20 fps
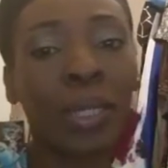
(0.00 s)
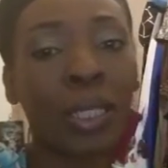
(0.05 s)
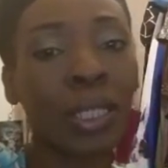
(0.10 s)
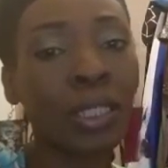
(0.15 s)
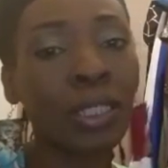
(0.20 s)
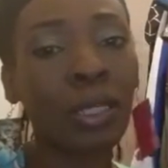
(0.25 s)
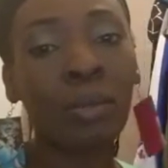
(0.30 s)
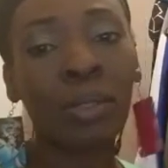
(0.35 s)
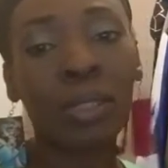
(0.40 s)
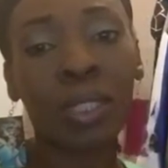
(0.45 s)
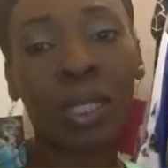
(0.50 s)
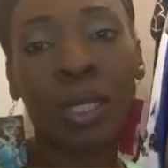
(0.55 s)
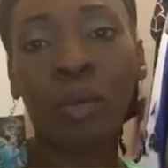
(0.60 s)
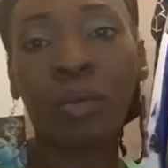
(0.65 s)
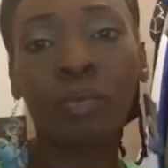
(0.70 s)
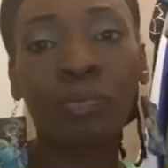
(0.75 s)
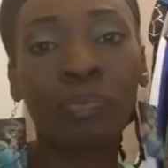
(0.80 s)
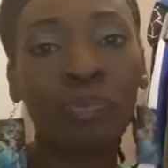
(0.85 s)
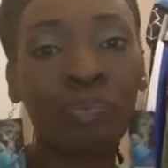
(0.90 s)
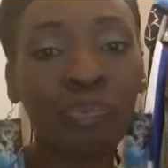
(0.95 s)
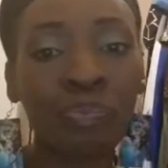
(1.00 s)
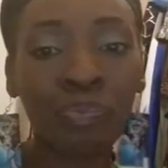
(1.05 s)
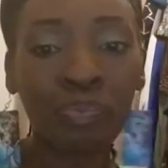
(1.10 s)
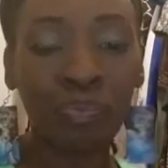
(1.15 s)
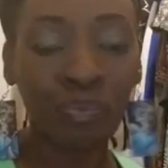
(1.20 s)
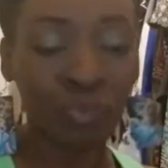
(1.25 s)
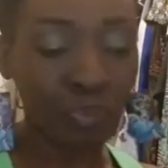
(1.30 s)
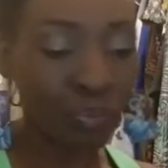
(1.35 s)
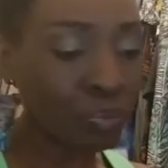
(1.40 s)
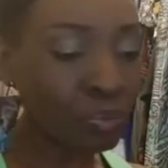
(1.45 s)
picking up stuff
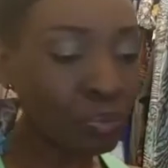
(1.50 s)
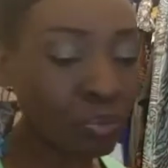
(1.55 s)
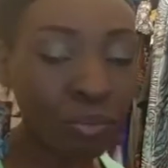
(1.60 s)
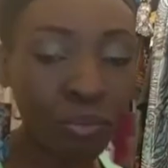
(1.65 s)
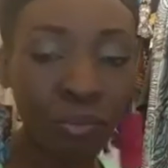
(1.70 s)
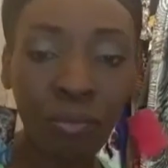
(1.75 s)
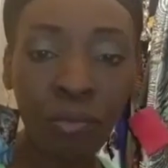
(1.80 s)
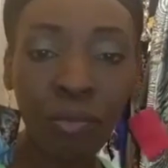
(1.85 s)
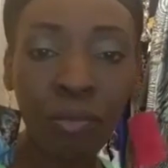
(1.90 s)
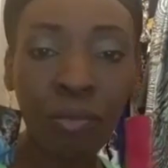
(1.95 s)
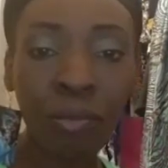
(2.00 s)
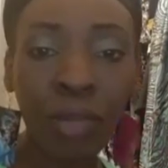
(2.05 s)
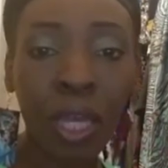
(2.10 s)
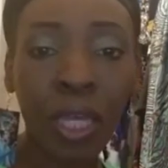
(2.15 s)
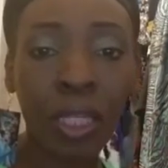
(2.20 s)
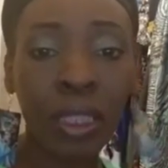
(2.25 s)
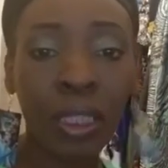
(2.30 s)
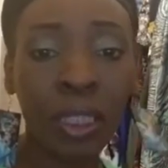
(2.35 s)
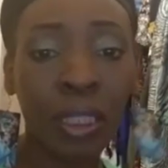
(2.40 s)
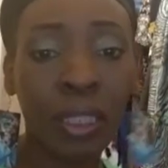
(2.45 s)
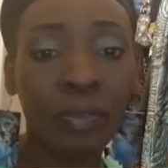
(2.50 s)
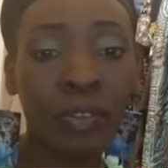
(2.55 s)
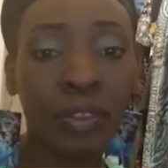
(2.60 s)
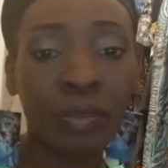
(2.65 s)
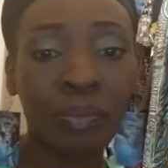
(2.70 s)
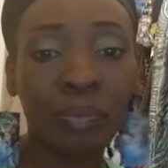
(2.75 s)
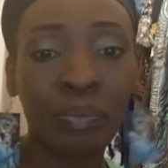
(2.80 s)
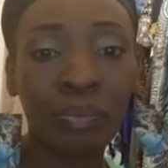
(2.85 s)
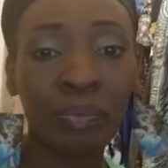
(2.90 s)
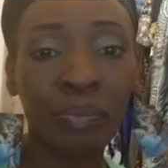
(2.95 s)
and leaving.